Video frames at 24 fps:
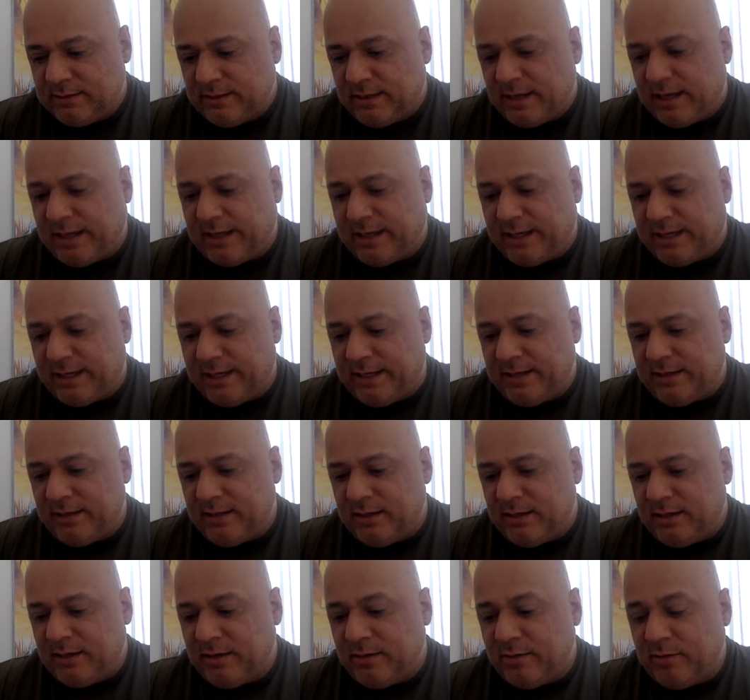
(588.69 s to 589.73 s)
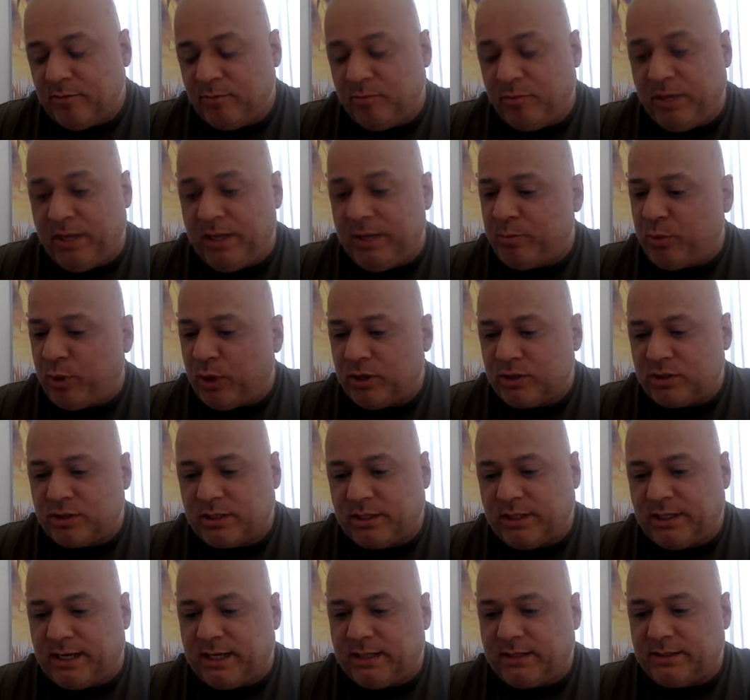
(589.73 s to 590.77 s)
I get it. Me
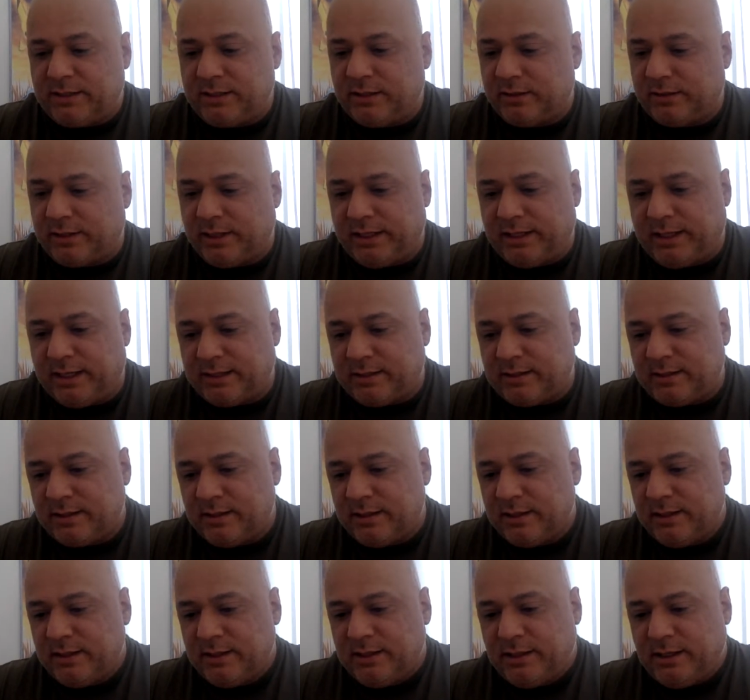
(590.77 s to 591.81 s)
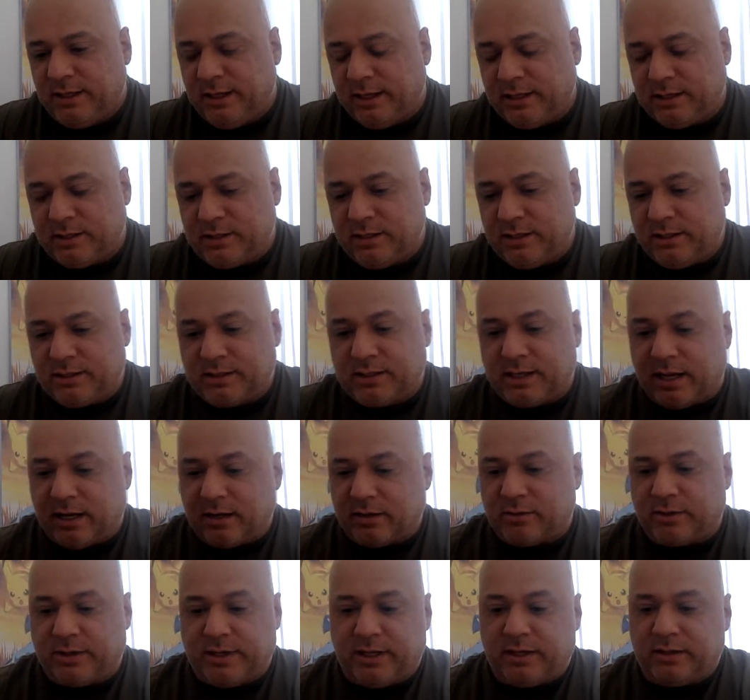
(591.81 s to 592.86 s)
personally, I still think it's got
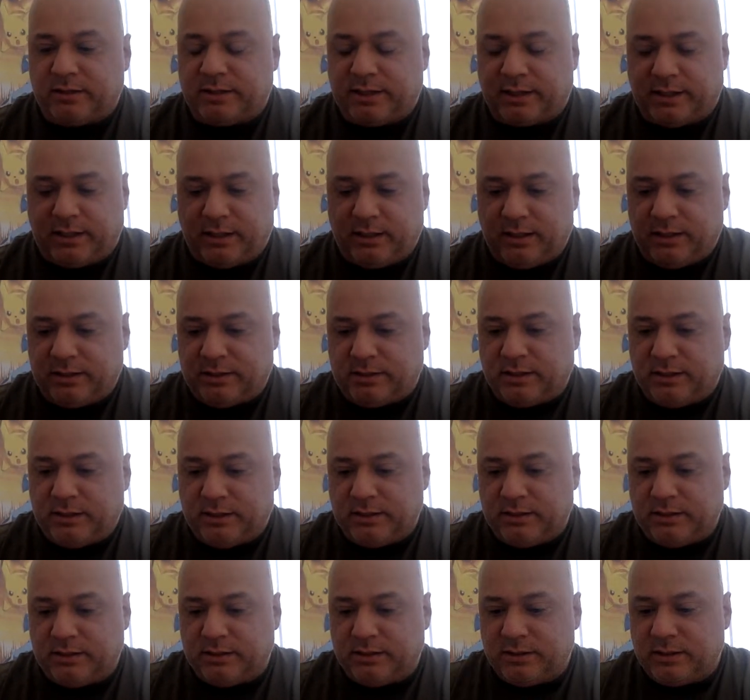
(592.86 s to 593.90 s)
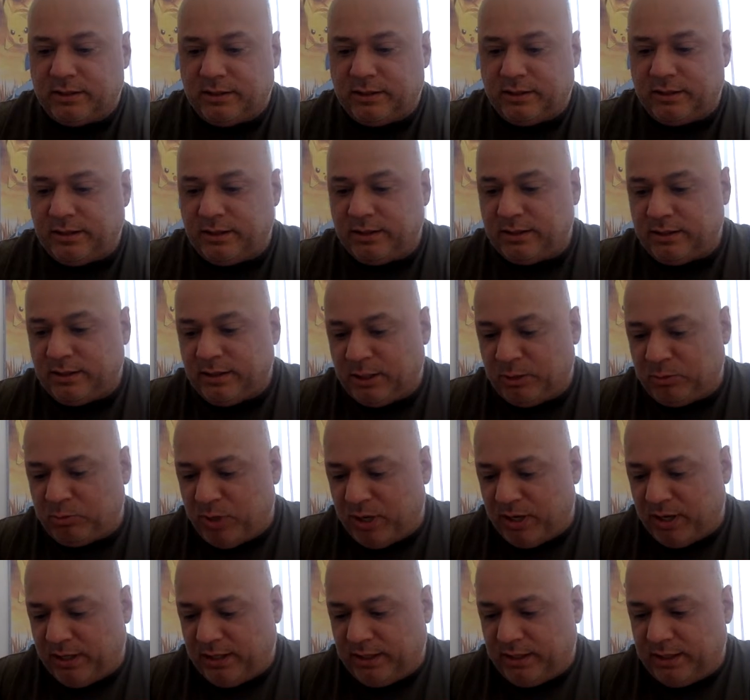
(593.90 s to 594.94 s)
great articulation. The
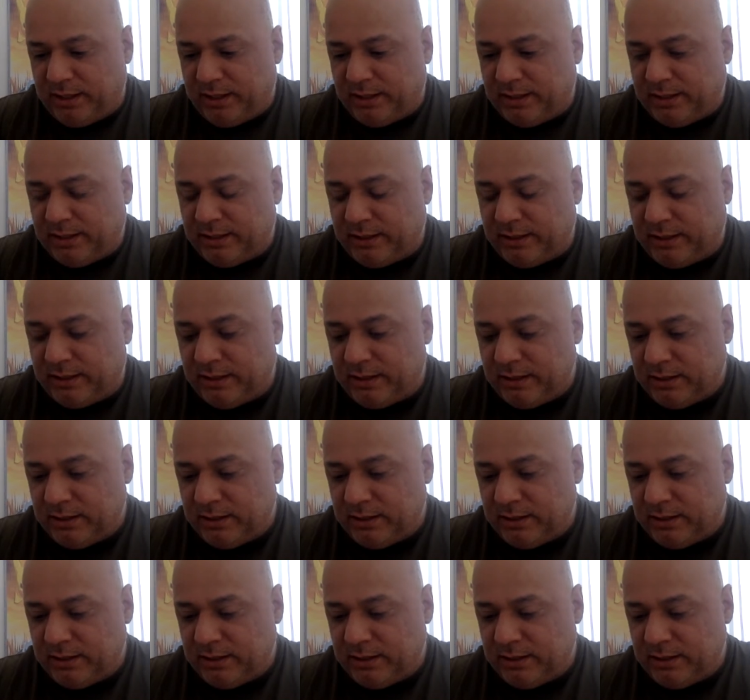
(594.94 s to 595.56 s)
paint and